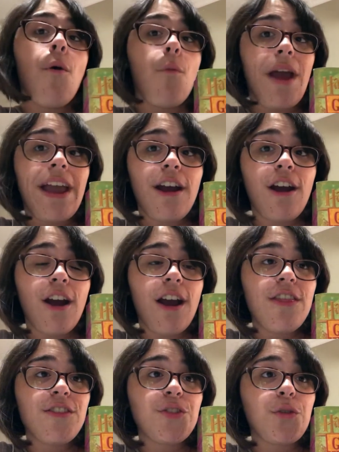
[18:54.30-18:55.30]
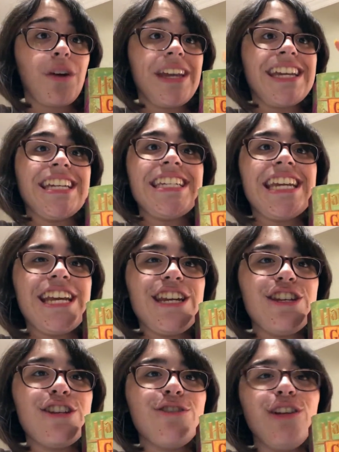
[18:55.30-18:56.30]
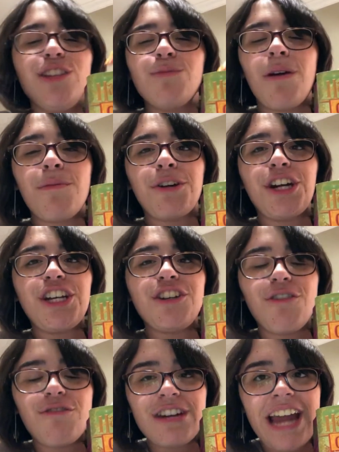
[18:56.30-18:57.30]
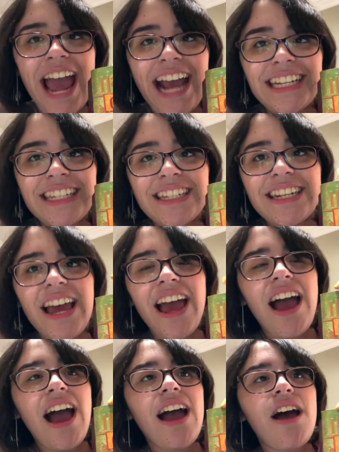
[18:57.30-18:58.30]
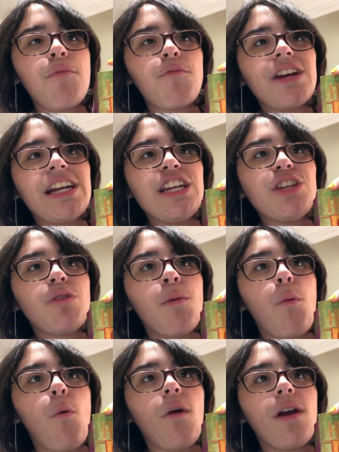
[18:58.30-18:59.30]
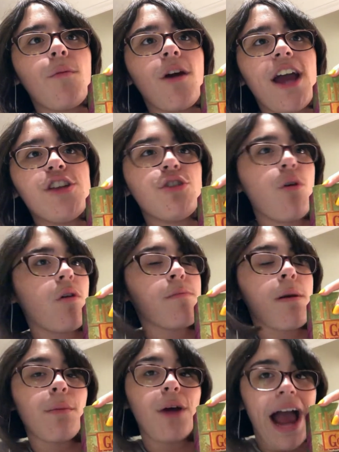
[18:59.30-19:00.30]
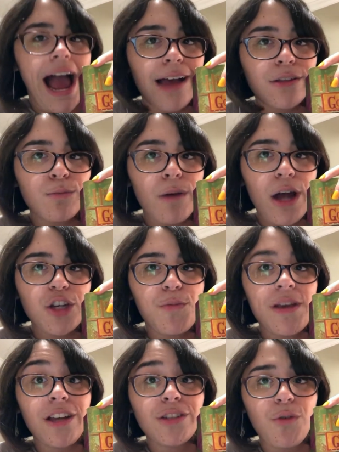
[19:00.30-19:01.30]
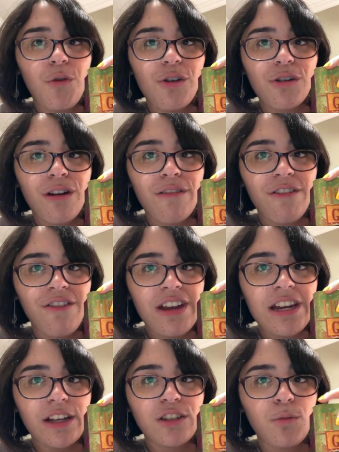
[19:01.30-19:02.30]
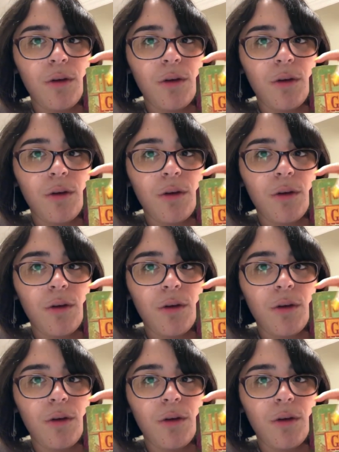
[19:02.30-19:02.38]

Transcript: where the story continues, where we're gonna go next. We're getting to a point where I don't remember as much because Order of the Phoenix